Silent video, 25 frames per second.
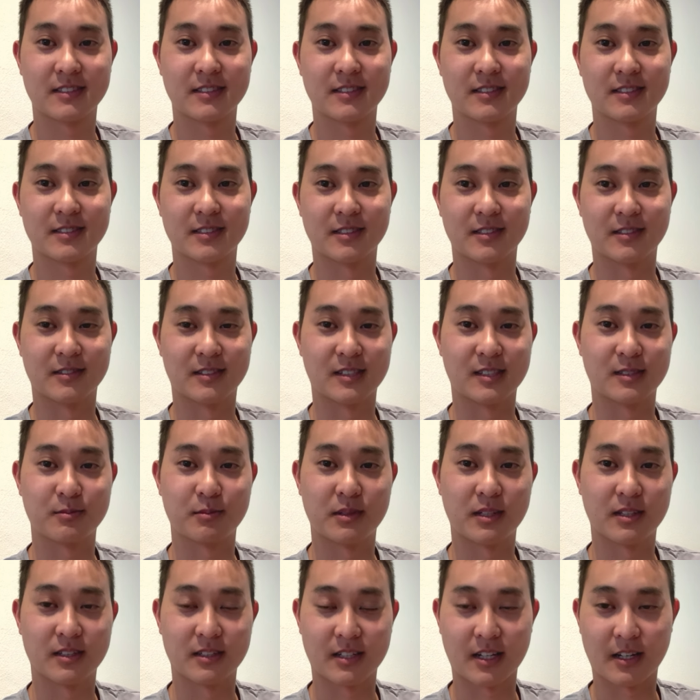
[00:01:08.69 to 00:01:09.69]
So just be
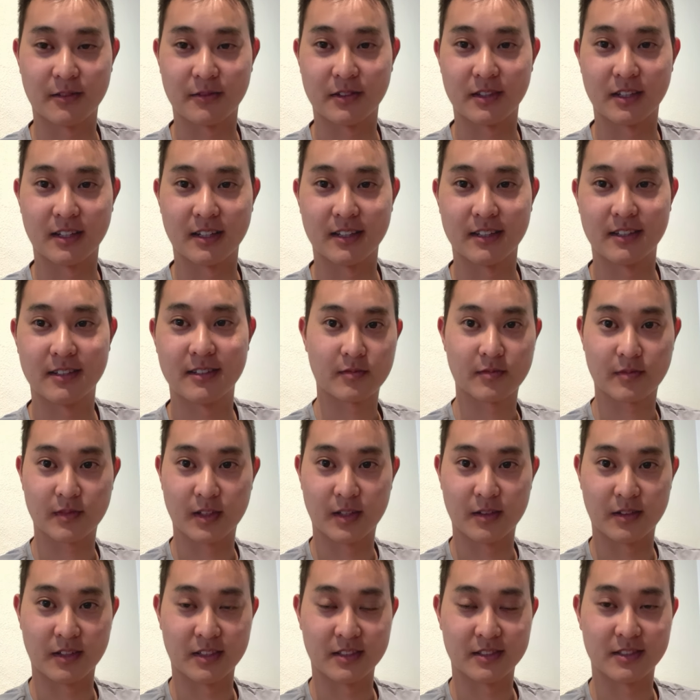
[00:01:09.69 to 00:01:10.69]
on the lookout for that.
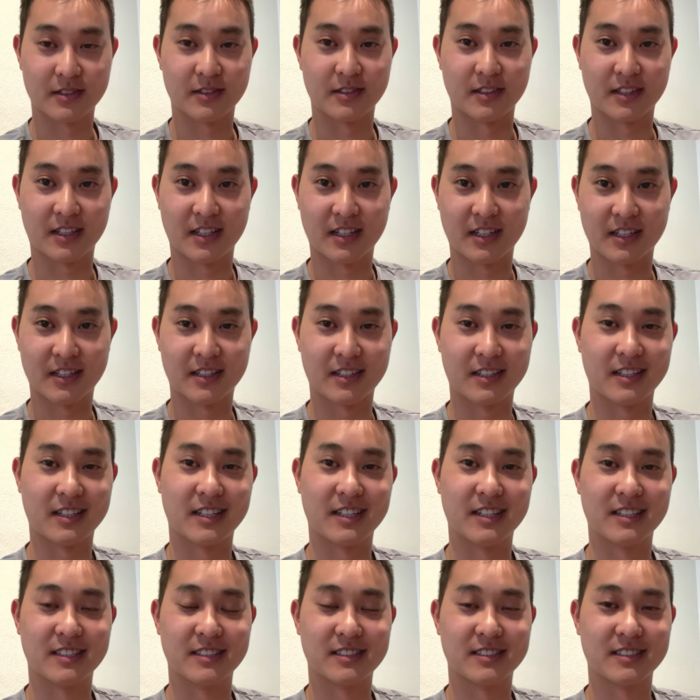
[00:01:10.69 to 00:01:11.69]
Alright, so again,
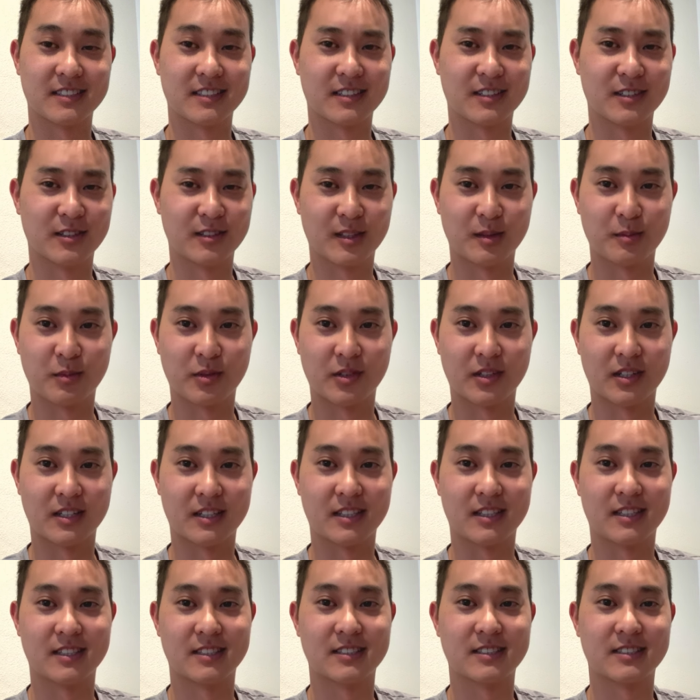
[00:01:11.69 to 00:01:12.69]
it is early morning,
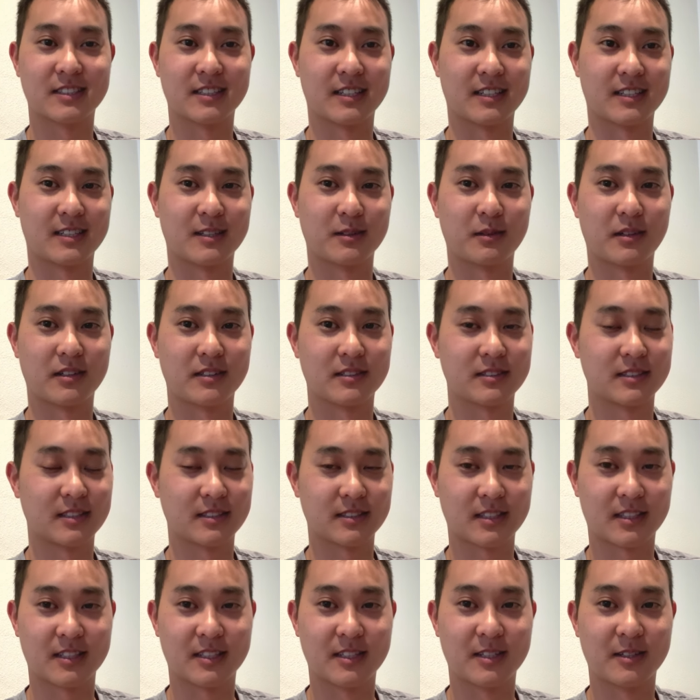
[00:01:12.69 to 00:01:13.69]
it's like about six A
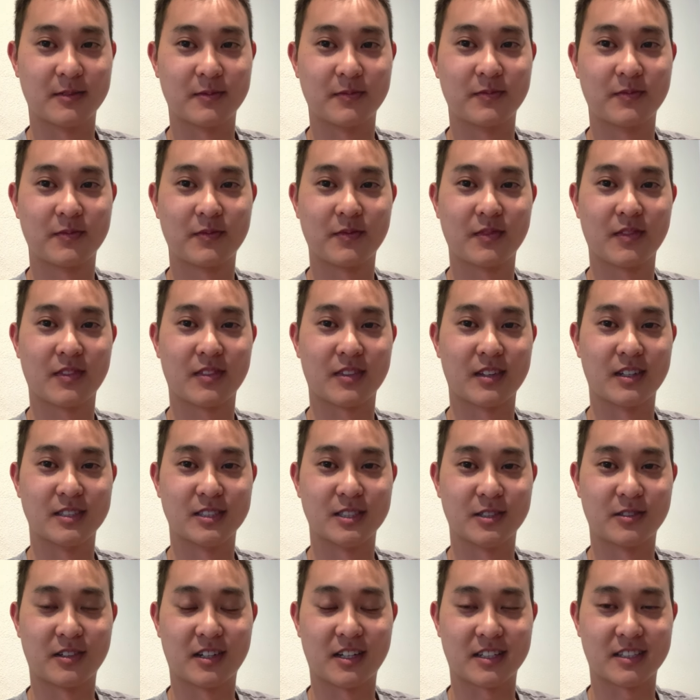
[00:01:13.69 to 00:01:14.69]
M There's
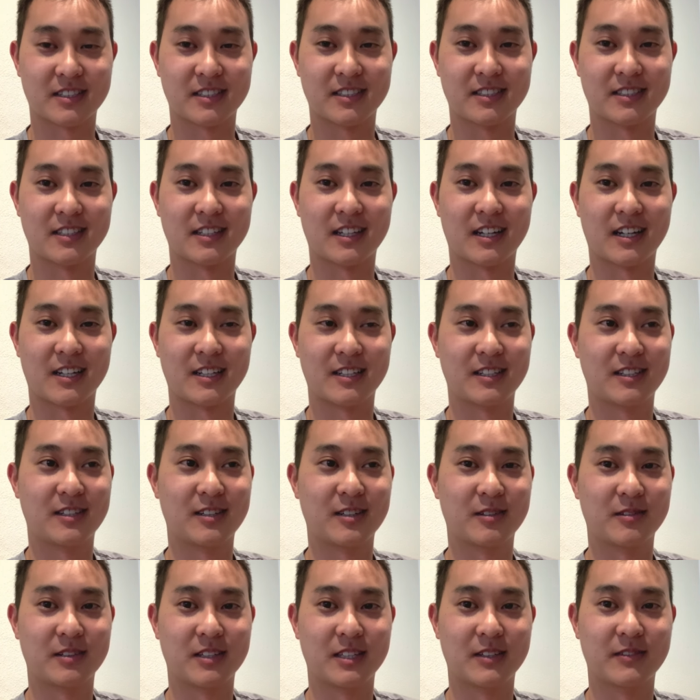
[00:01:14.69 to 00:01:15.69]
no action. I
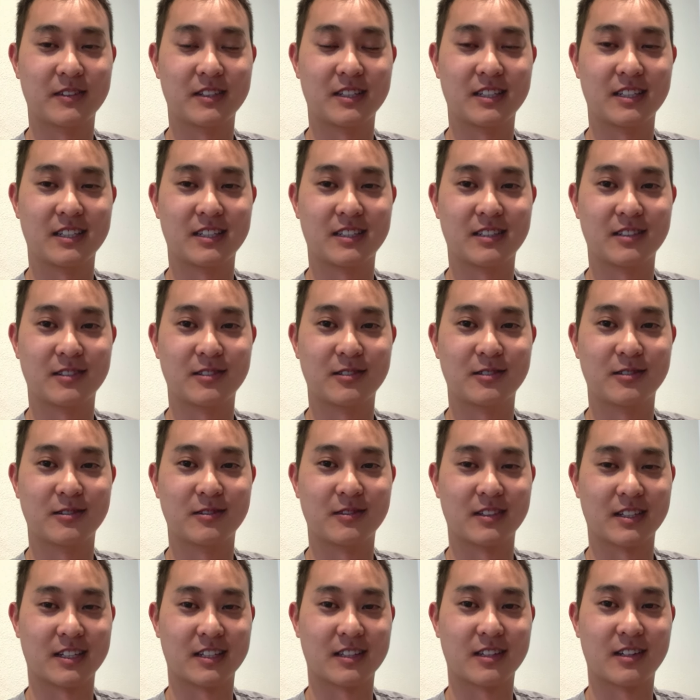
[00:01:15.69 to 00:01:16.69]
don't even need to
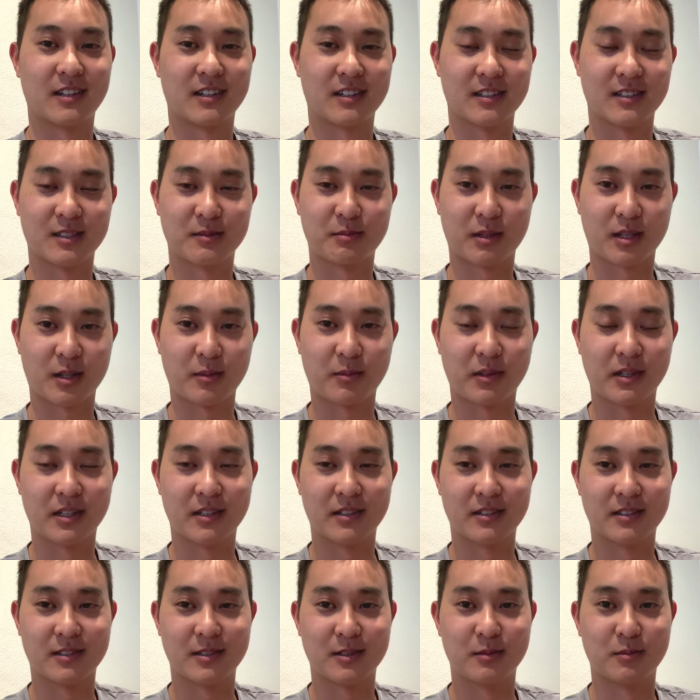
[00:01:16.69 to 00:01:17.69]
like log into my computer
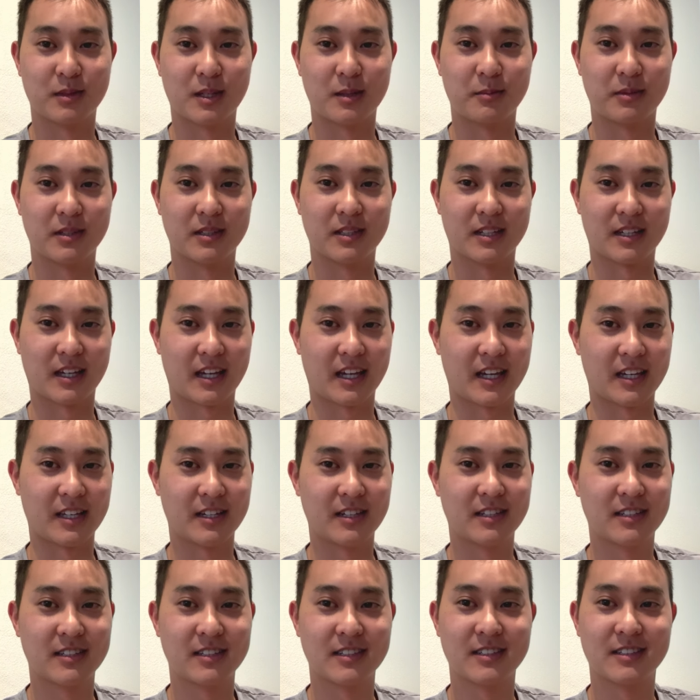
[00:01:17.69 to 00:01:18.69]
until maybe like
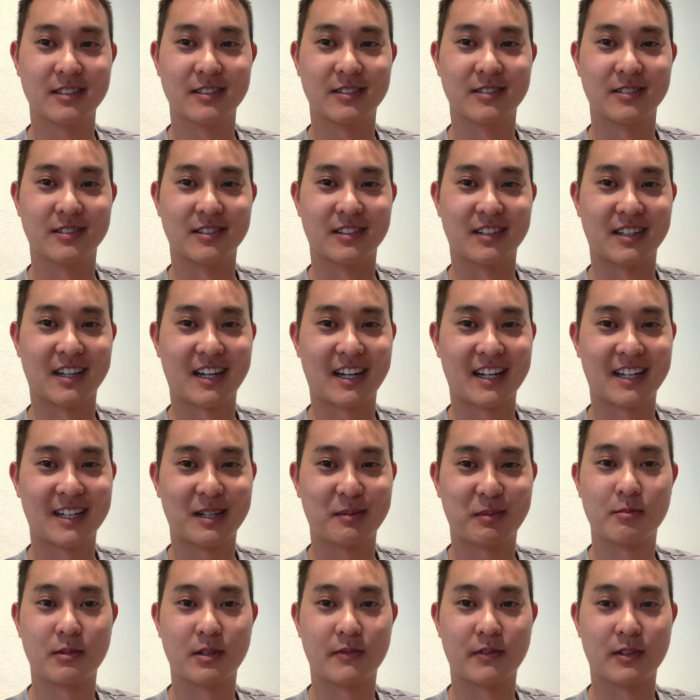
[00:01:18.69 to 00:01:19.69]
eight or nine.
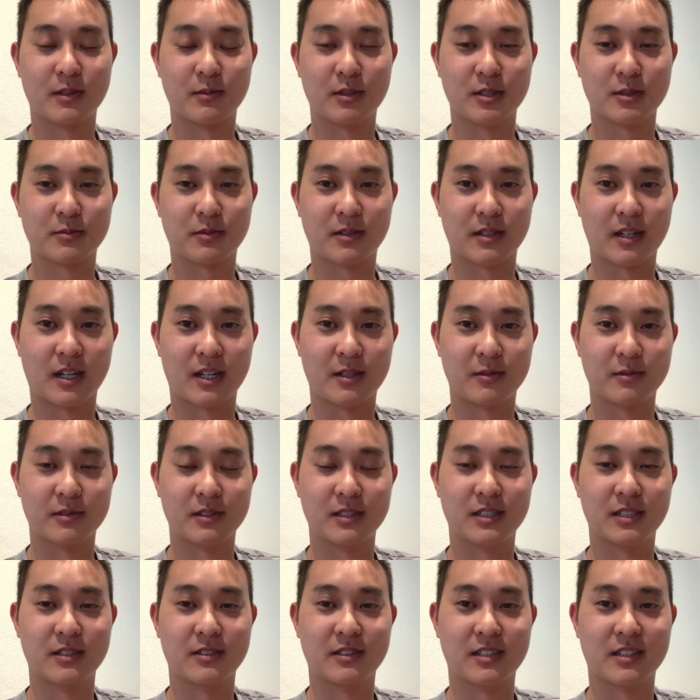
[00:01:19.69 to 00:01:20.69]
But for the most part, I don't really
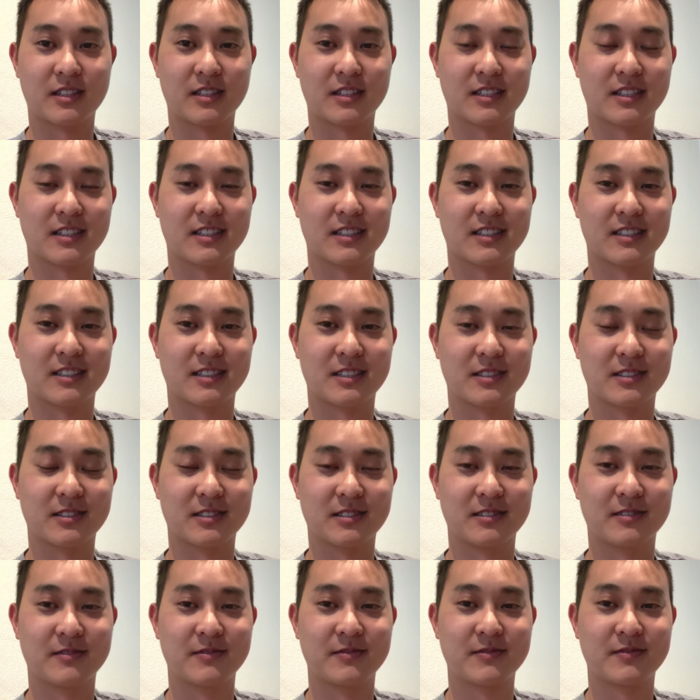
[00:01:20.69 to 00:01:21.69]
do anything until
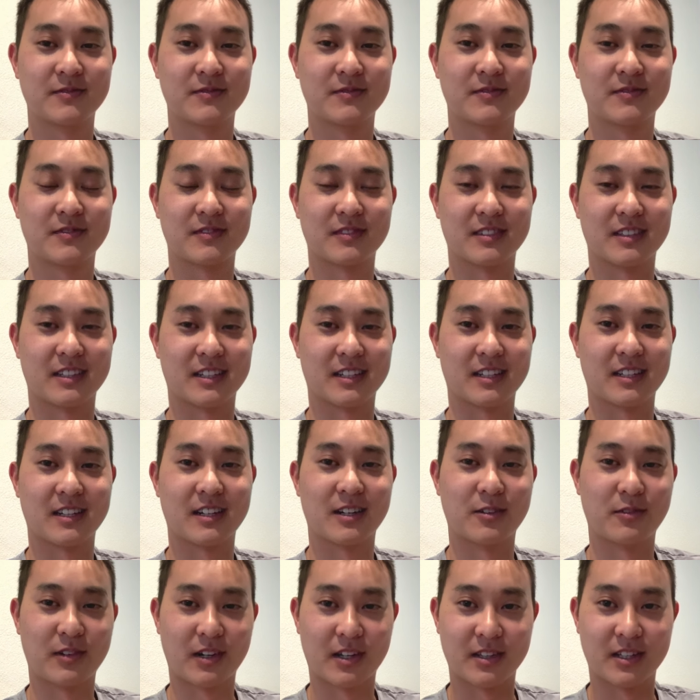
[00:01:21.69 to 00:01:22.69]
like
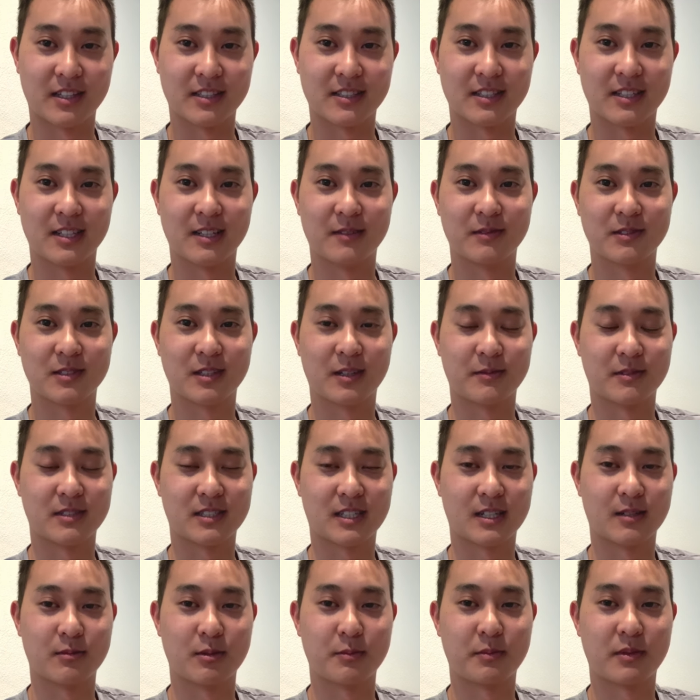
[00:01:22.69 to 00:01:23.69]
around that time. So I'm just
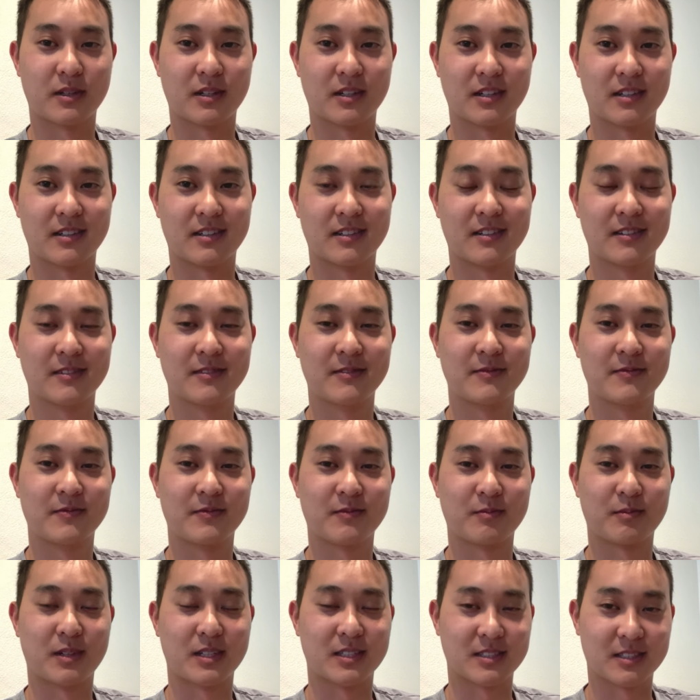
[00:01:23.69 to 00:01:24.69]
going to prepare
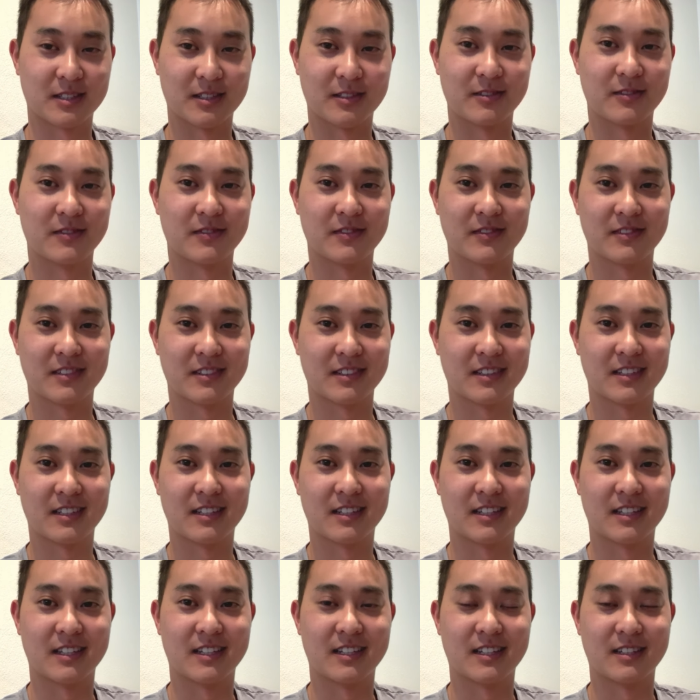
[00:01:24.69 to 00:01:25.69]
myself,
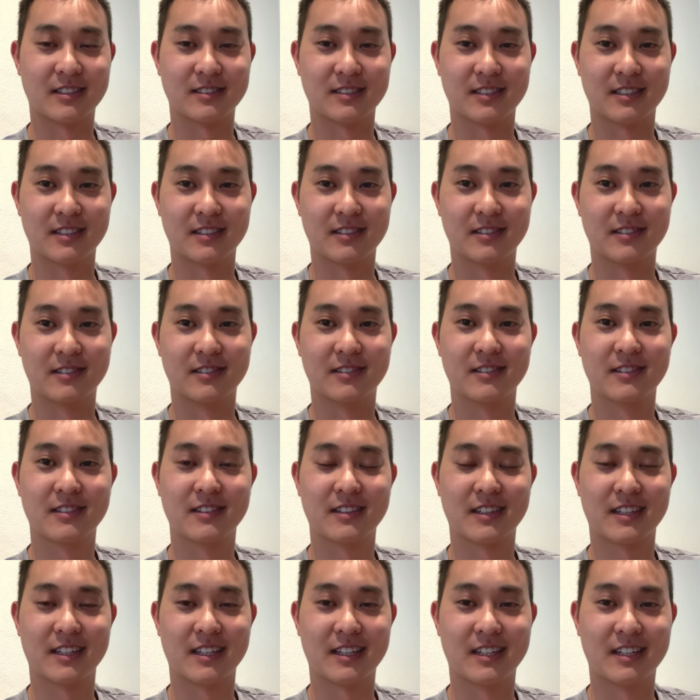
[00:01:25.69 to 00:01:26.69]
and then I'll see you
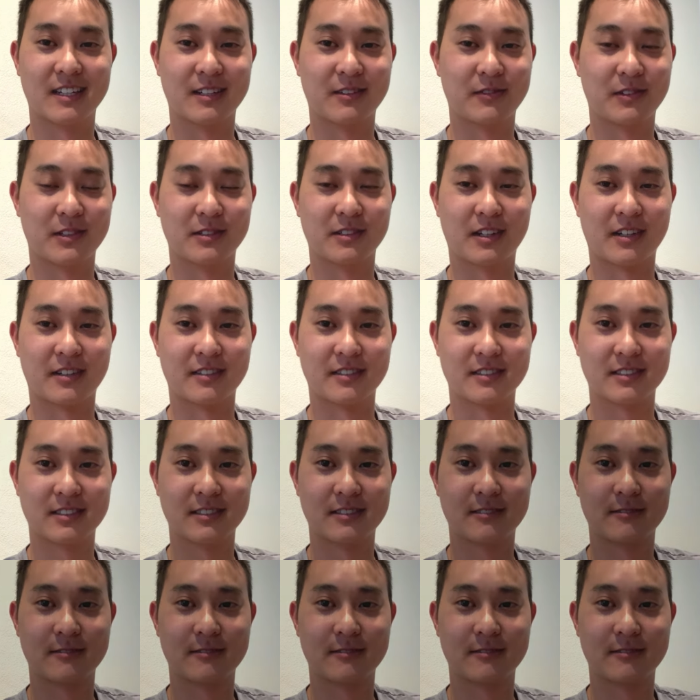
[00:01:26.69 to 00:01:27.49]
in a few hours.